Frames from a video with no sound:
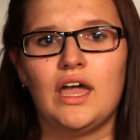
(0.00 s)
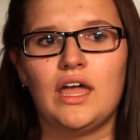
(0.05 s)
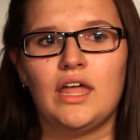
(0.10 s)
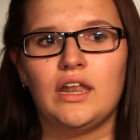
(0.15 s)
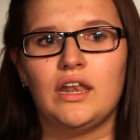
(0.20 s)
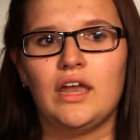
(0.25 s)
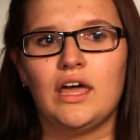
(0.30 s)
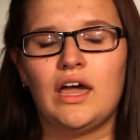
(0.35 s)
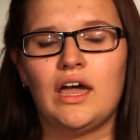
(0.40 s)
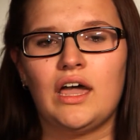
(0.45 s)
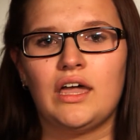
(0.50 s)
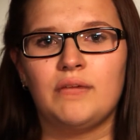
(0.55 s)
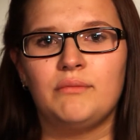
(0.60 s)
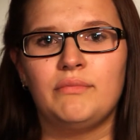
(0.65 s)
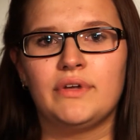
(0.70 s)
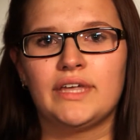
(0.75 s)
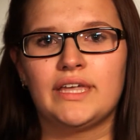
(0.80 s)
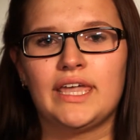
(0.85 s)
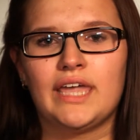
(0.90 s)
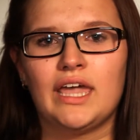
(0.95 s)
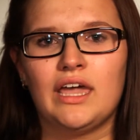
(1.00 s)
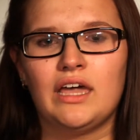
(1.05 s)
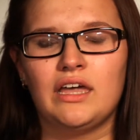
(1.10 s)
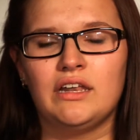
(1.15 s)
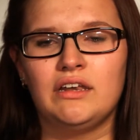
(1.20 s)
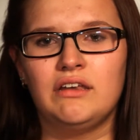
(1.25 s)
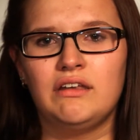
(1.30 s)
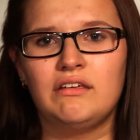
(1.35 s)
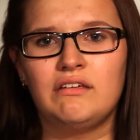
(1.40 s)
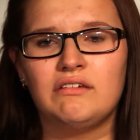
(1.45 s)
And I
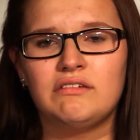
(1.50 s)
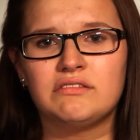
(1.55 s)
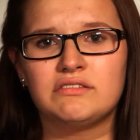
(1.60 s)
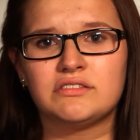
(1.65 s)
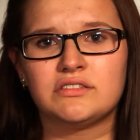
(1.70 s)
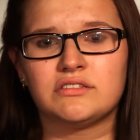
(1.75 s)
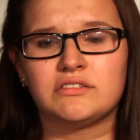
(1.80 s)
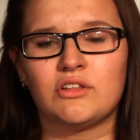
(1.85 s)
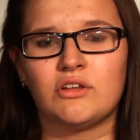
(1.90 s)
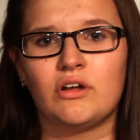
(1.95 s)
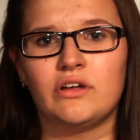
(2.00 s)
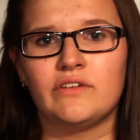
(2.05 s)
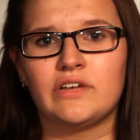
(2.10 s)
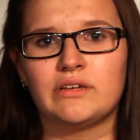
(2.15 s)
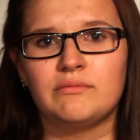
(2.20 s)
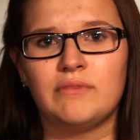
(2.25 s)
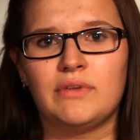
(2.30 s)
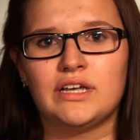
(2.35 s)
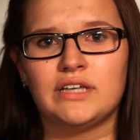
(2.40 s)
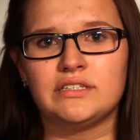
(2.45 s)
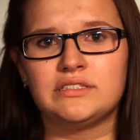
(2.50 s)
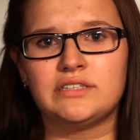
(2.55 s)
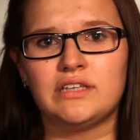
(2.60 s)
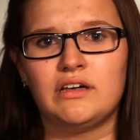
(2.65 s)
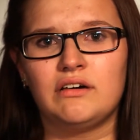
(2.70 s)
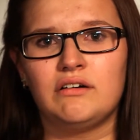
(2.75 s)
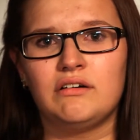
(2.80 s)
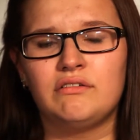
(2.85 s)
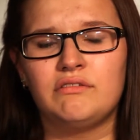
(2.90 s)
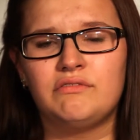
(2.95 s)
began starving
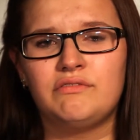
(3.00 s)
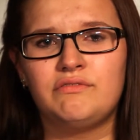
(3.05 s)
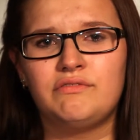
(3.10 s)
myself.